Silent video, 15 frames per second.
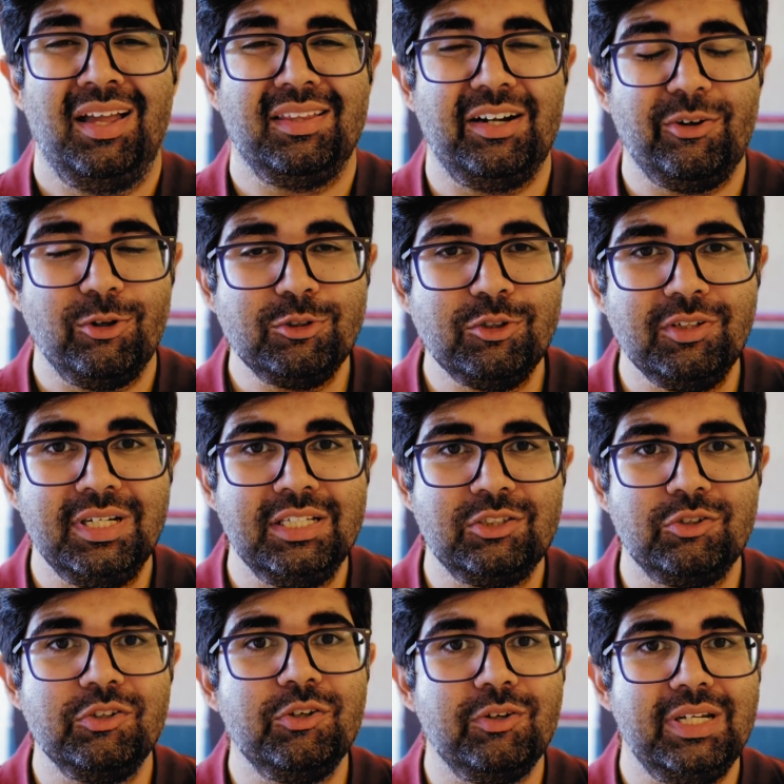That also leads
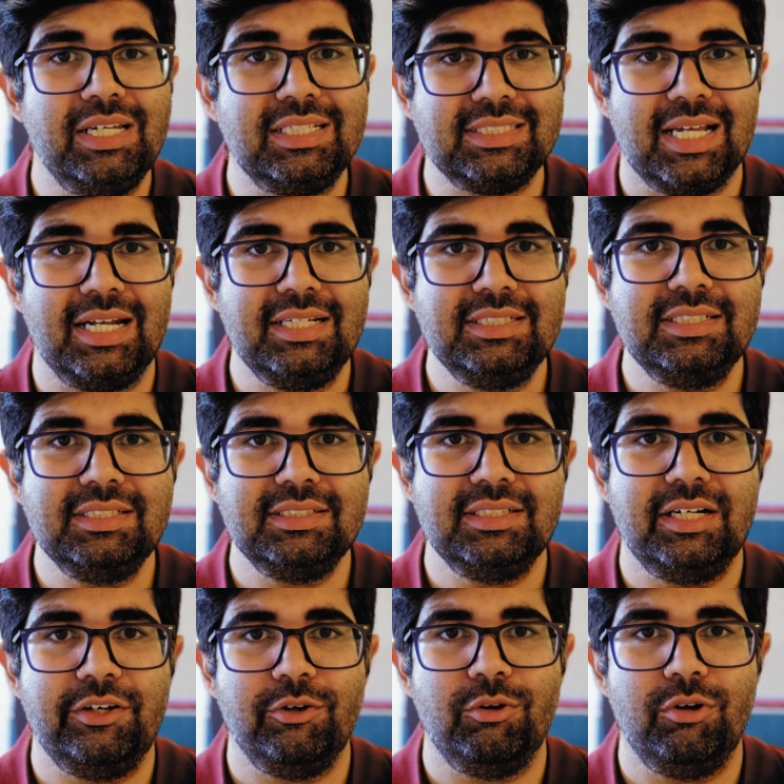to unique challenges
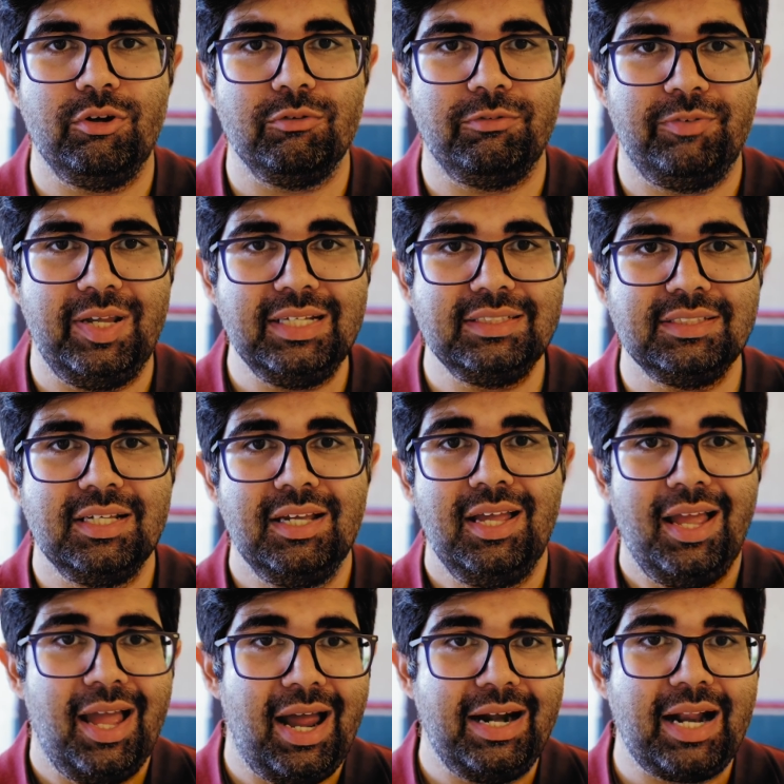that you're going to face
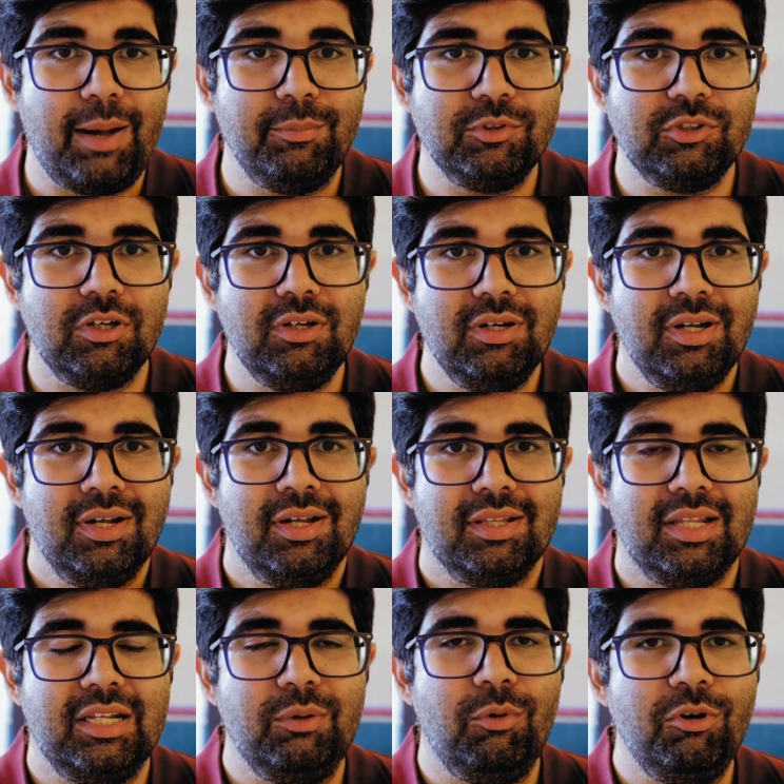at Amazon
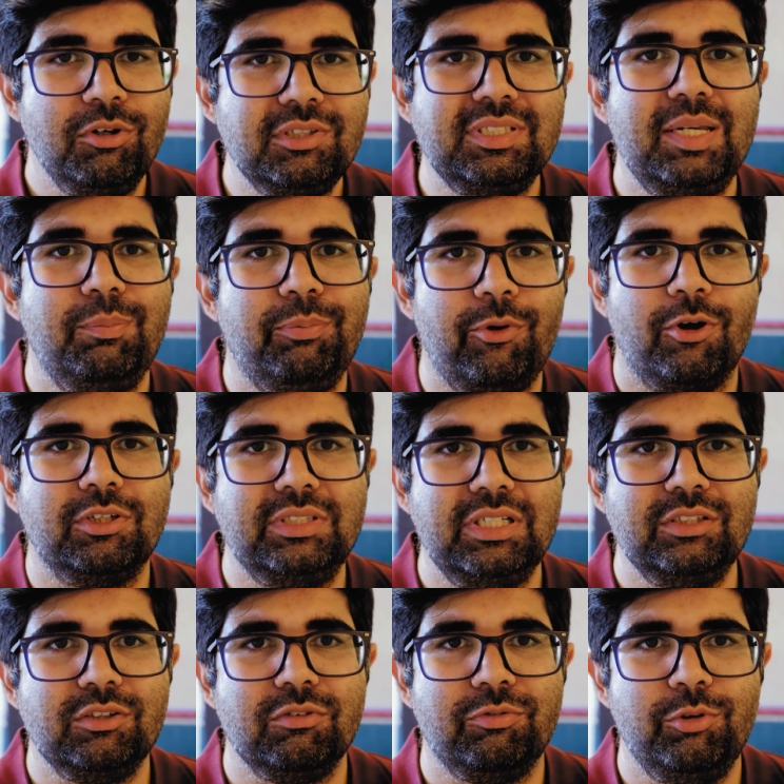that they want to see
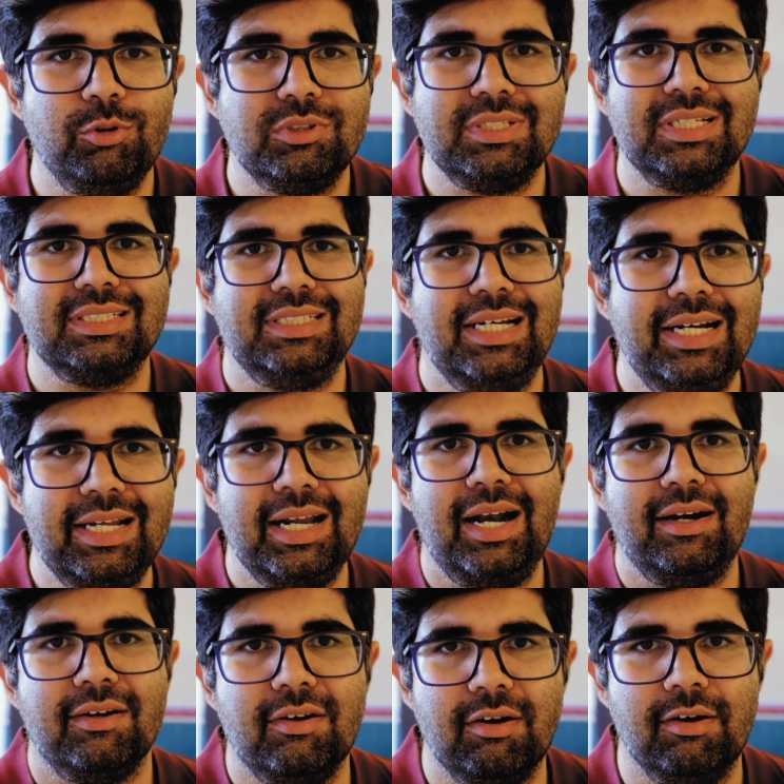proxies of you succeeding
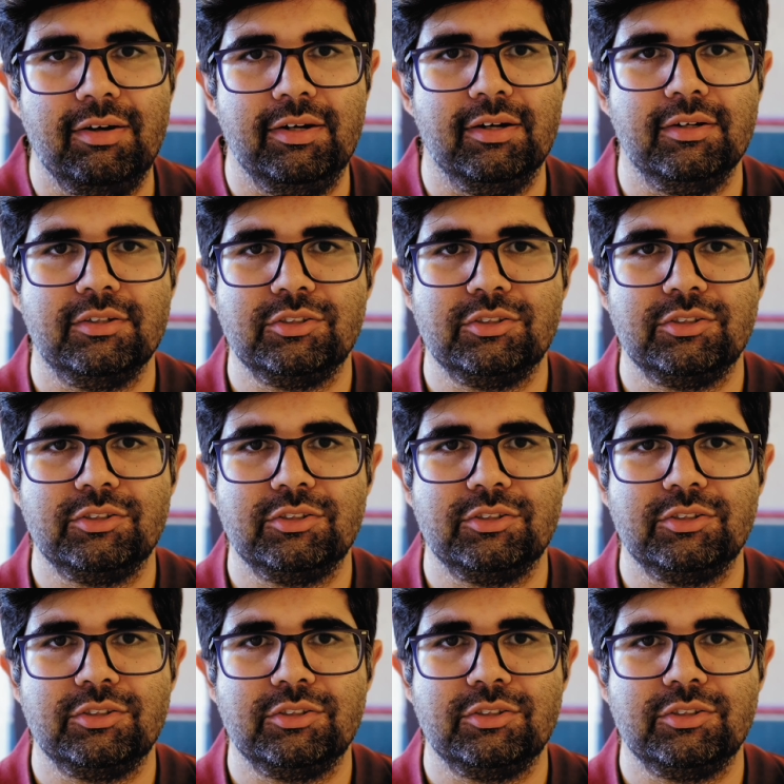at earlier.